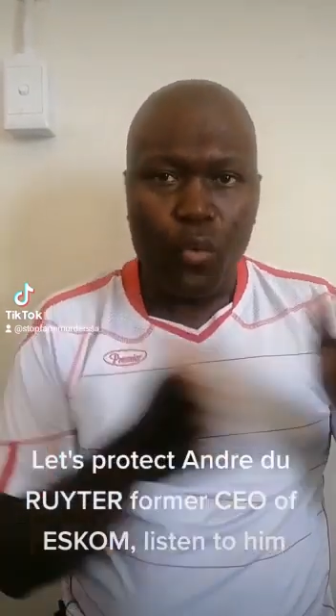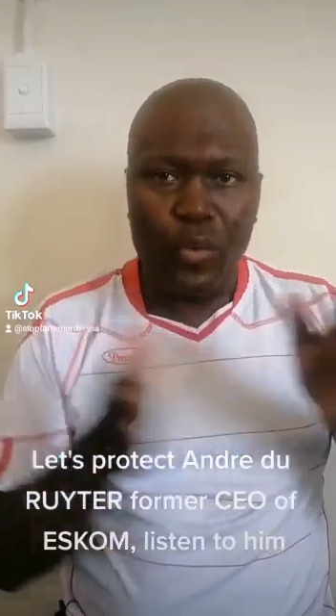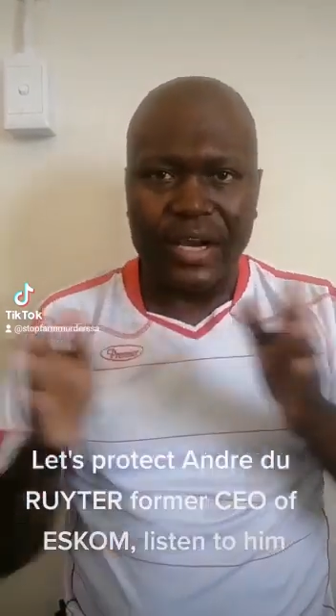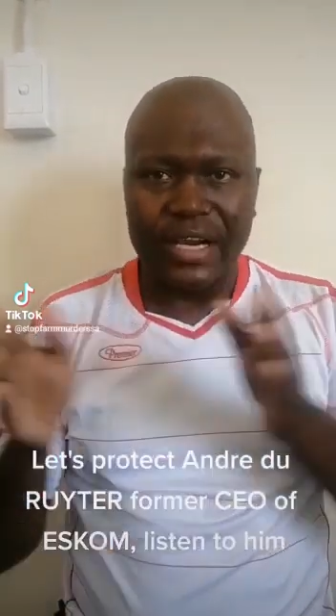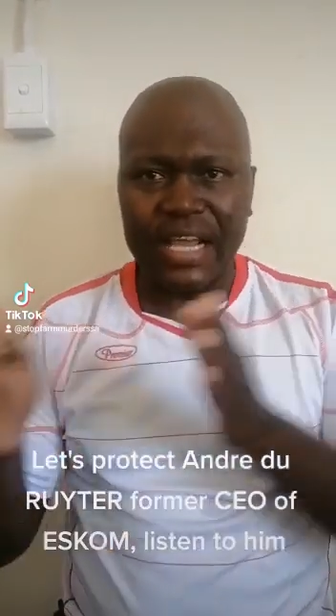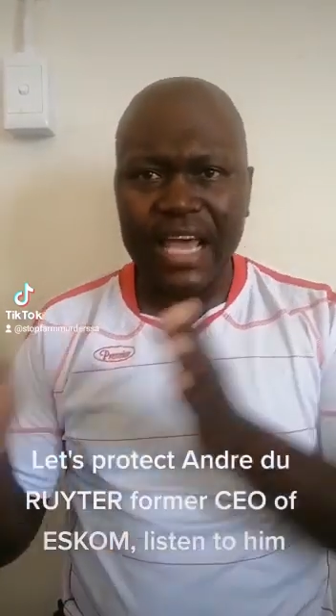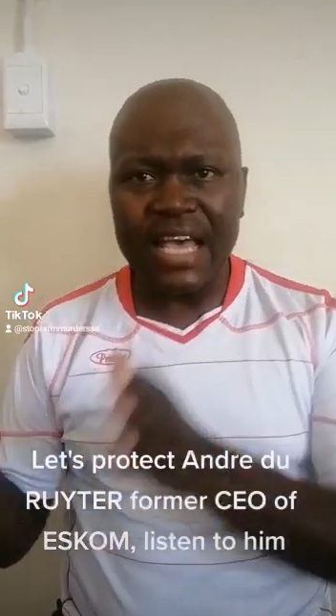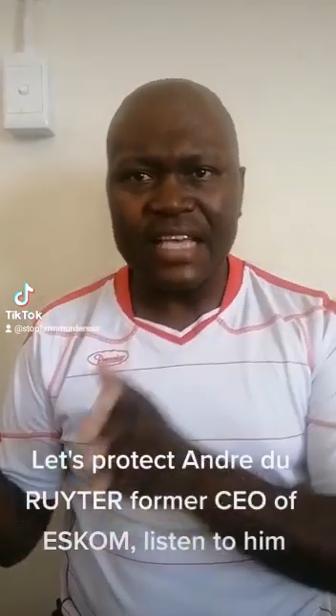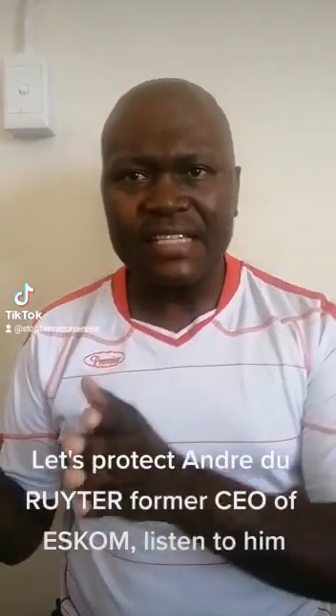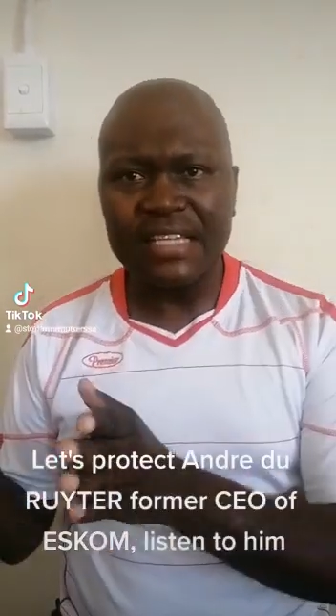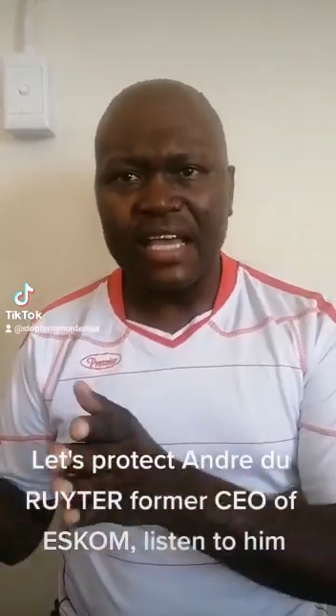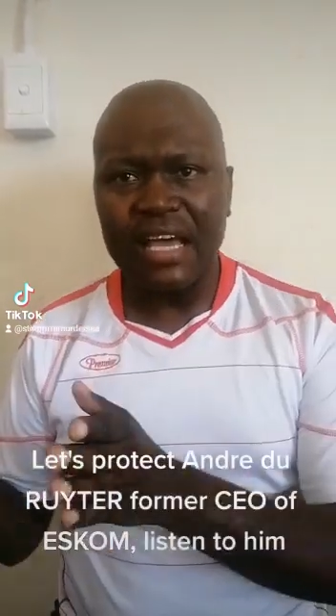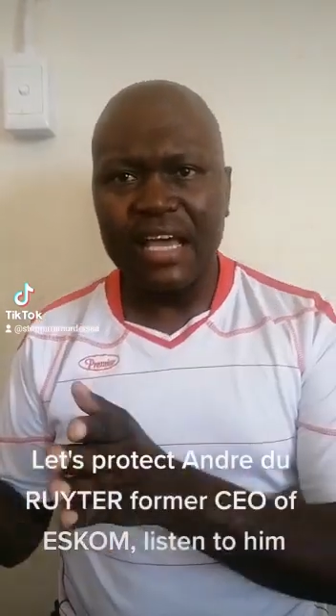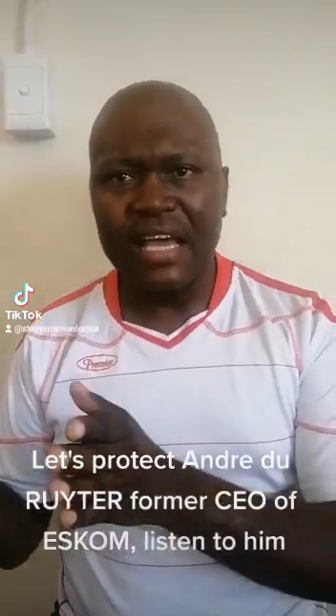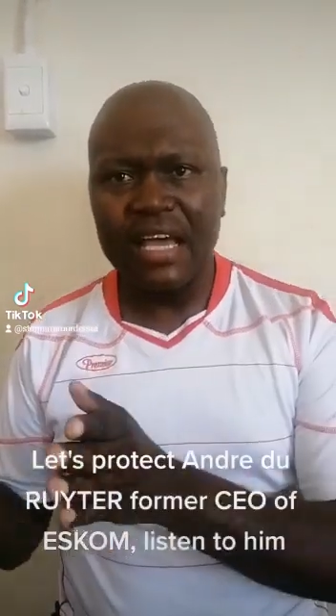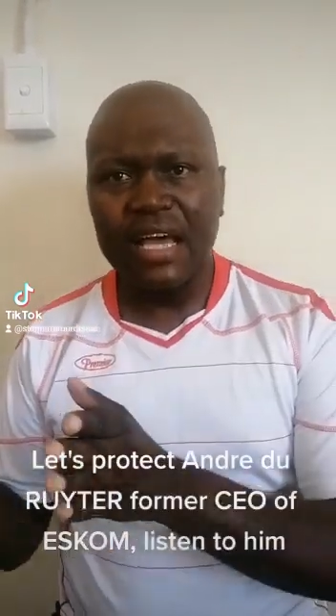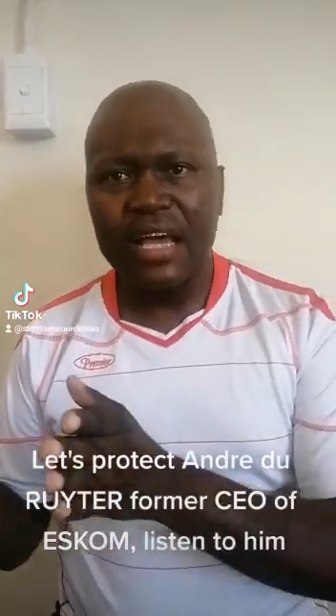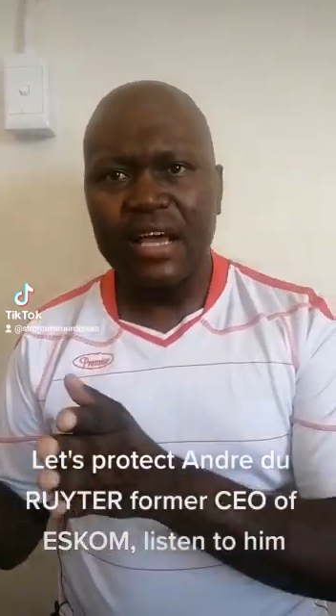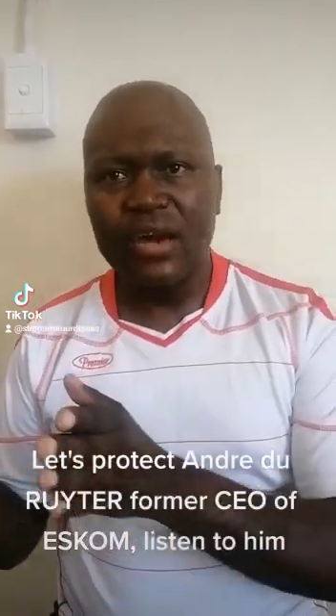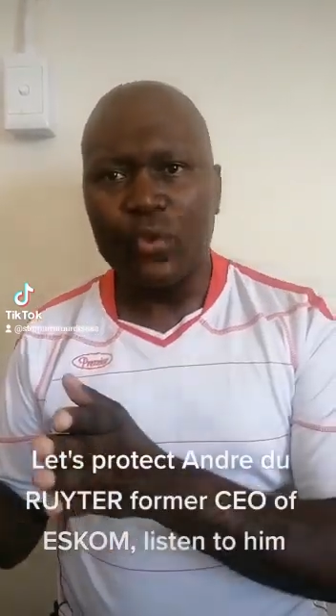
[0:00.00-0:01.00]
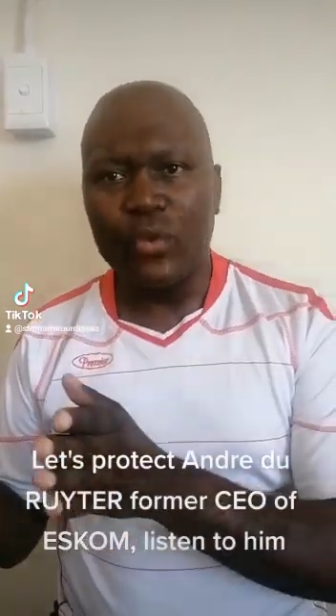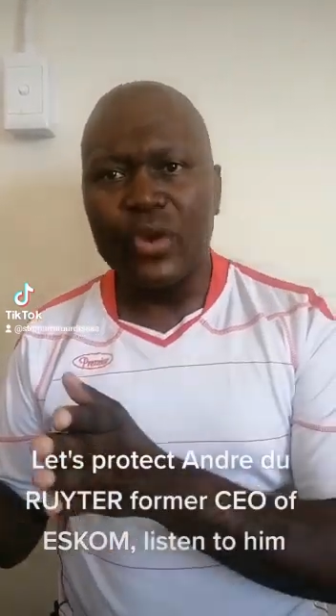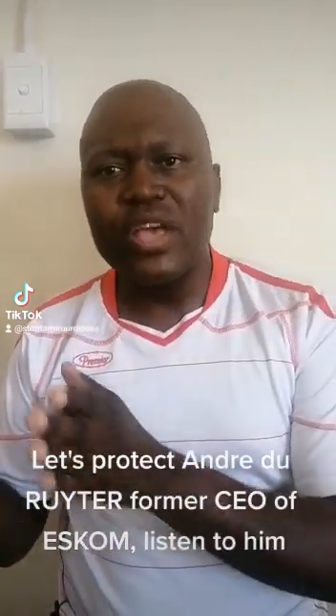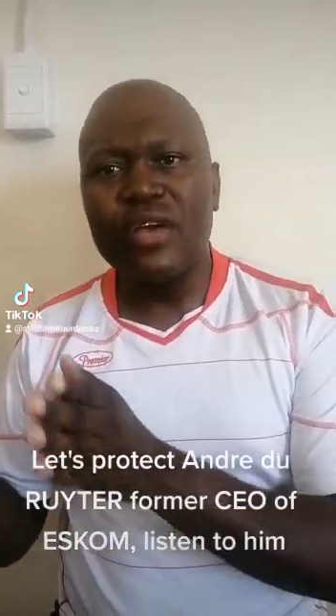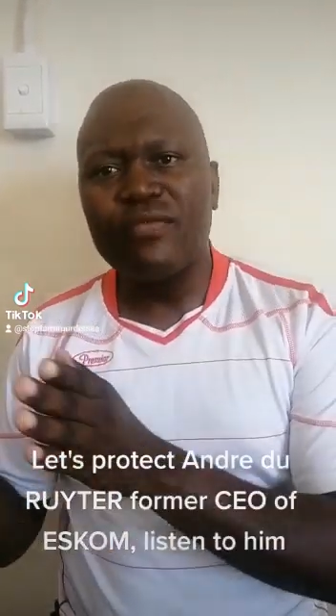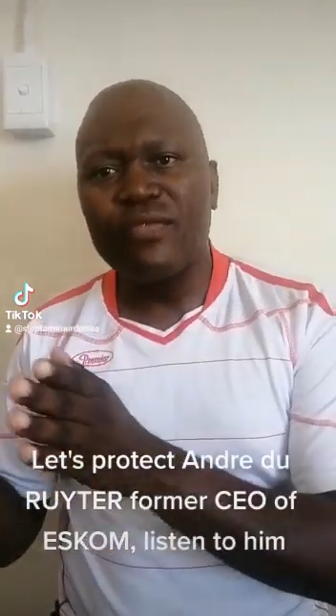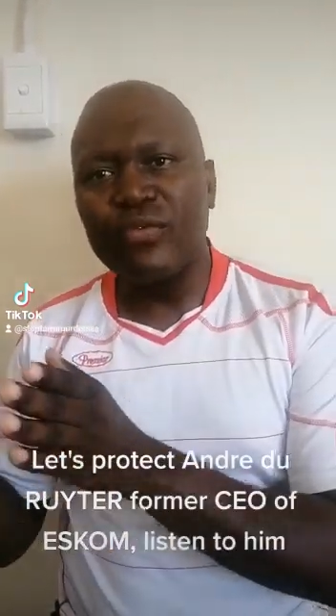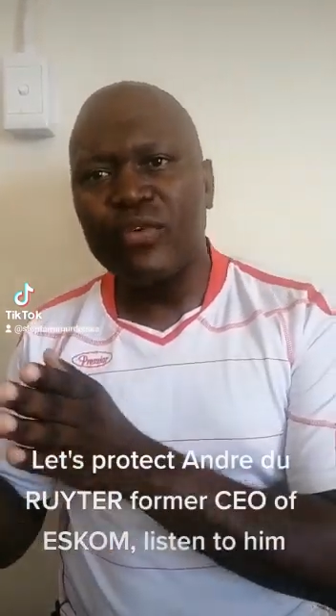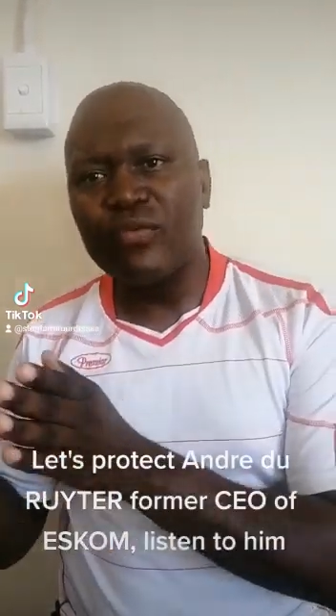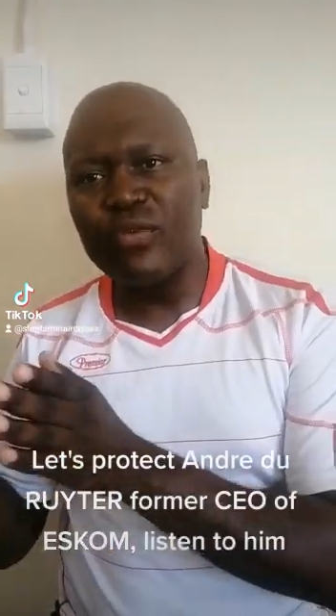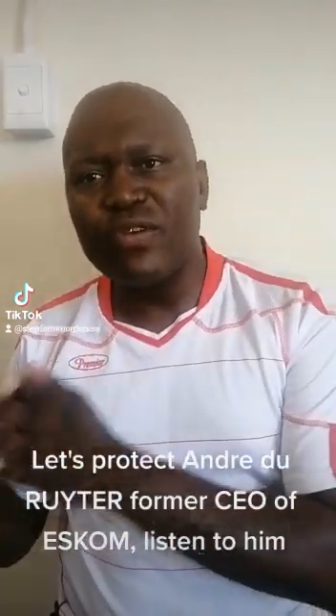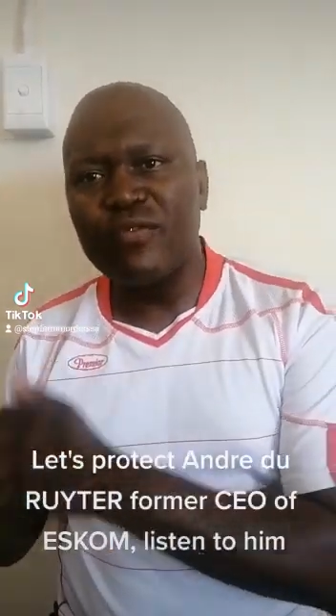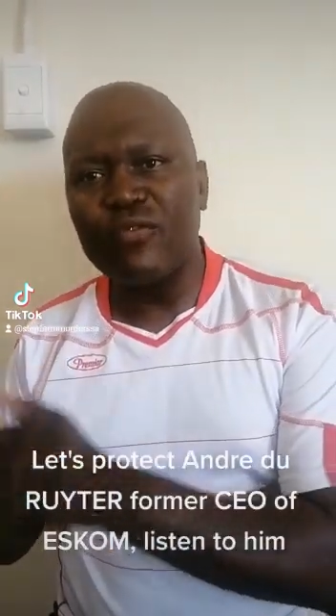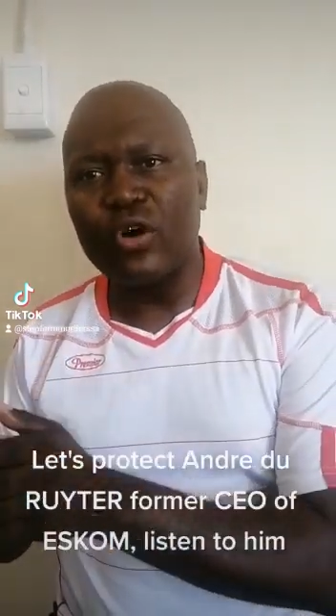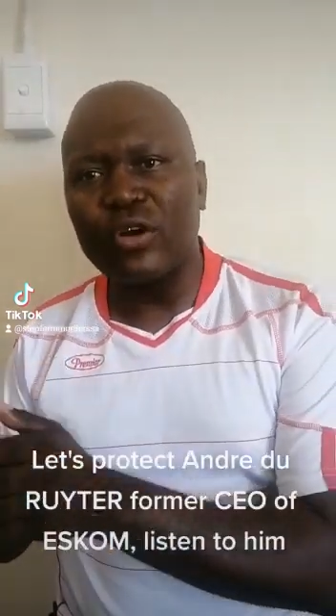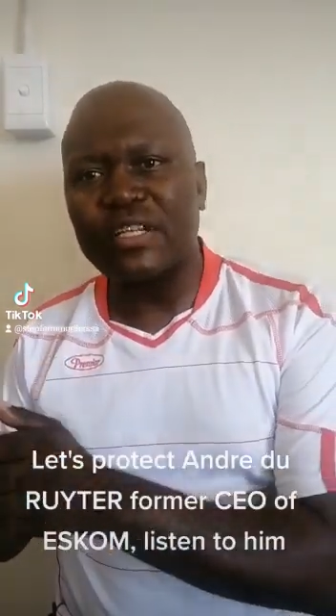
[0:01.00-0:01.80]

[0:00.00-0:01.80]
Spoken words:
whereas we've